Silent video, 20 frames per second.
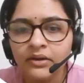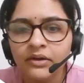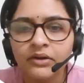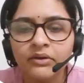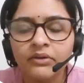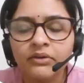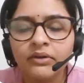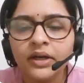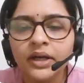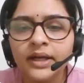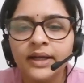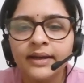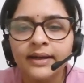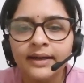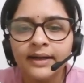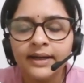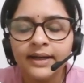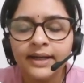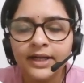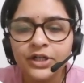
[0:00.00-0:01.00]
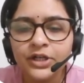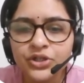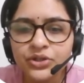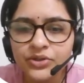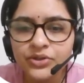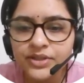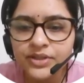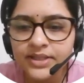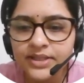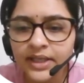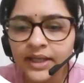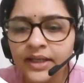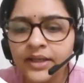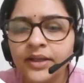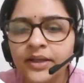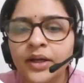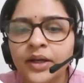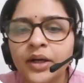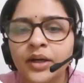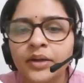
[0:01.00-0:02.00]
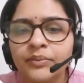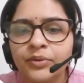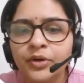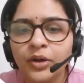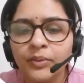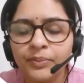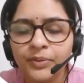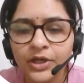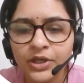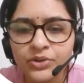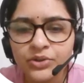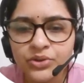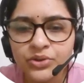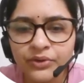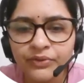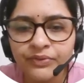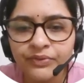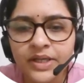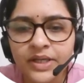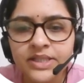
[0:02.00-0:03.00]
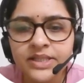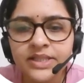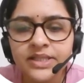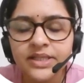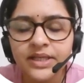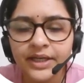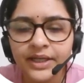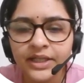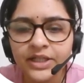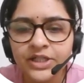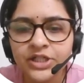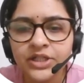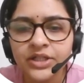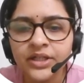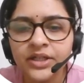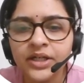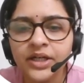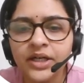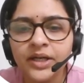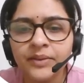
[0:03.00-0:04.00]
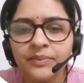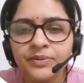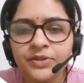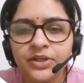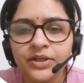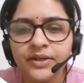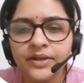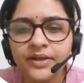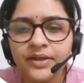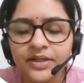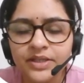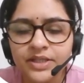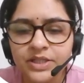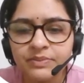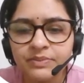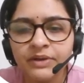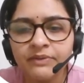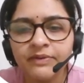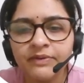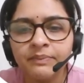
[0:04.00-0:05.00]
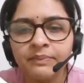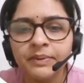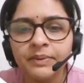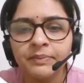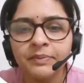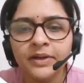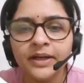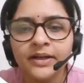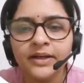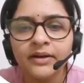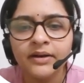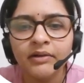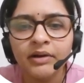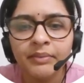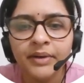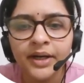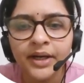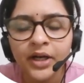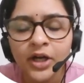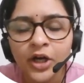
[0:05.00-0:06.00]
Okay. It ensures that proper use of funds, reduction in corruption, trust between people and government.